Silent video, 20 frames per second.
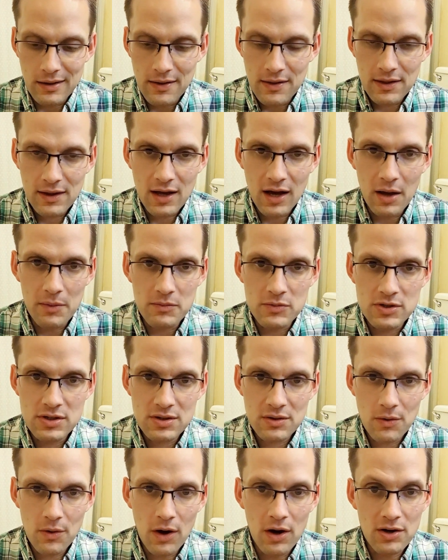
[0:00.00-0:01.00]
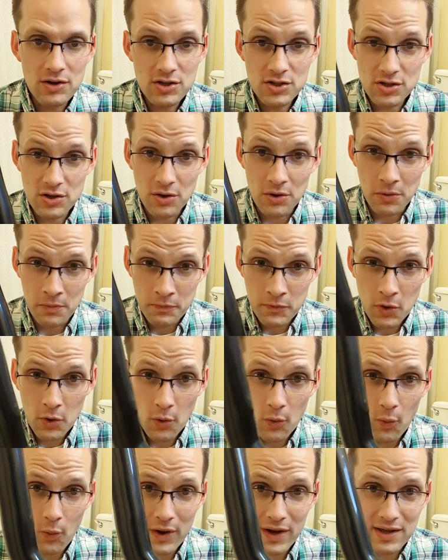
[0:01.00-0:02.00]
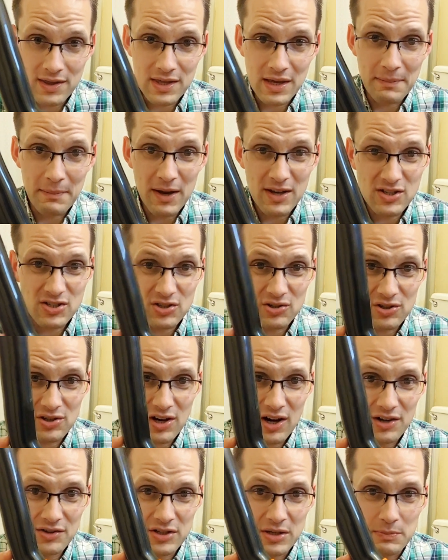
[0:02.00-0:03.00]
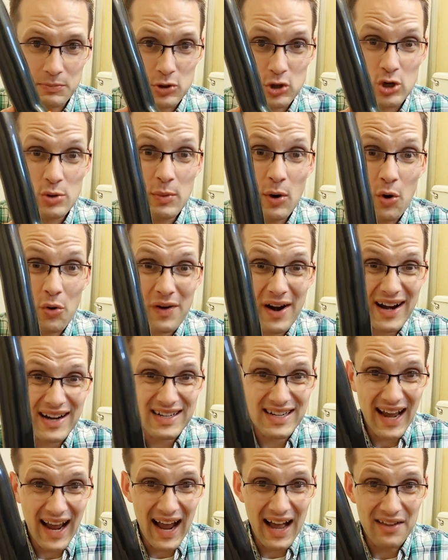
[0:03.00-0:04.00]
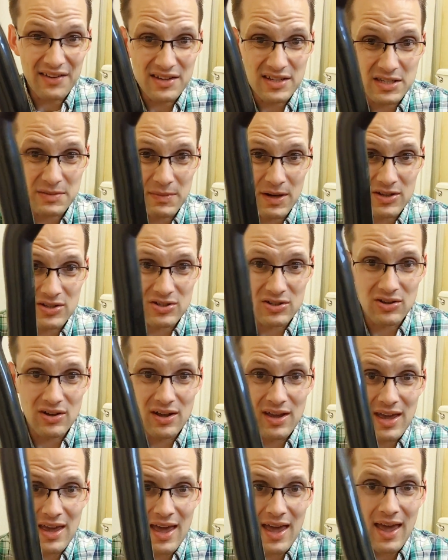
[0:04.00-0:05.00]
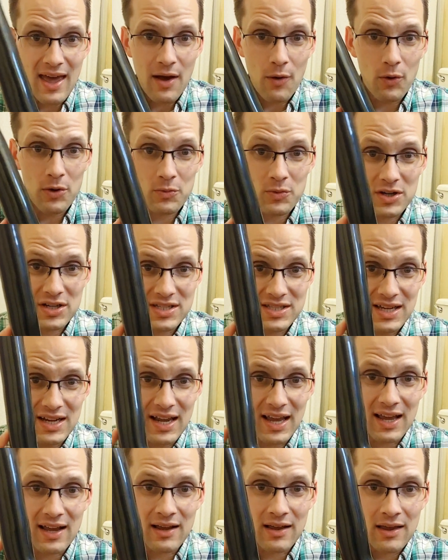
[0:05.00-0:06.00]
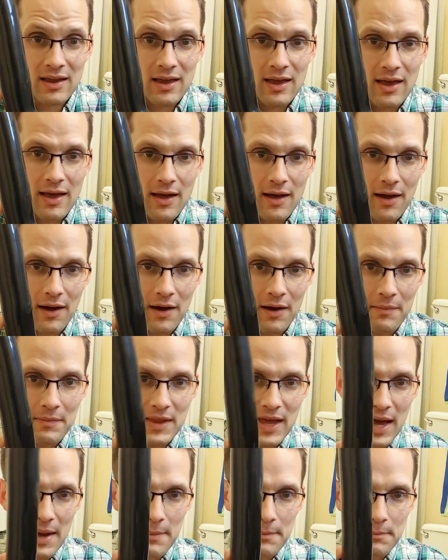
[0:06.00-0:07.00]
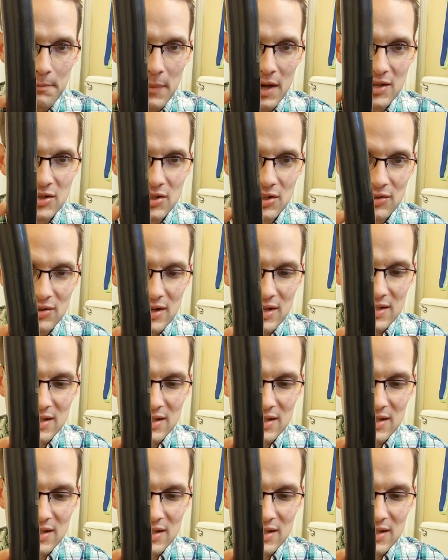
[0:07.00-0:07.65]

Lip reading: comes also with a muscle called the Puborectalis muscle. When we're sitting, that muscle is